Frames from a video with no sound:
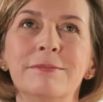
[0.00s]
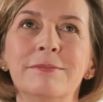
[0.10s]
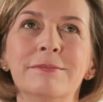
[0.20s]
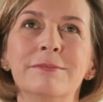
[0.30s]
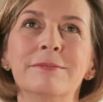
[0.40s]

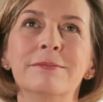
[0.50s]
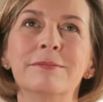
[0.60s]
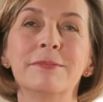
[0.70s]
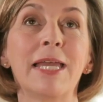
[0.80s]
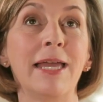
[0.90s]
Aunt
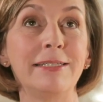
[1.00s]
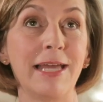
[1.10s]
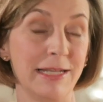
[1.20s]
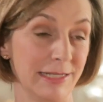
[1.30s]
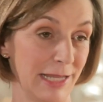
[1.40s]

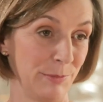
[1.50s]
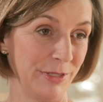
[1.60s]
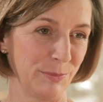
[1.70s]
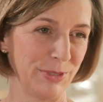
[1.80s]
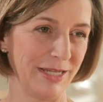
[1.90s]
Dan and
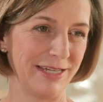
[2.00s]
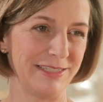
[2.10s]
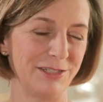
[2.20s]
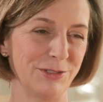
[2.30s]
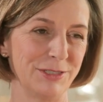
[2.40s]
Lemon, a play I
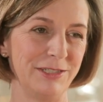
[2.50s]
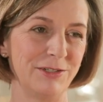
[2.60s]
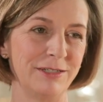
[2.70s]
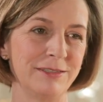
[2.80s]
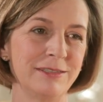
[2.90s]
did early
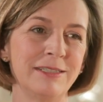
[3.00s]
on,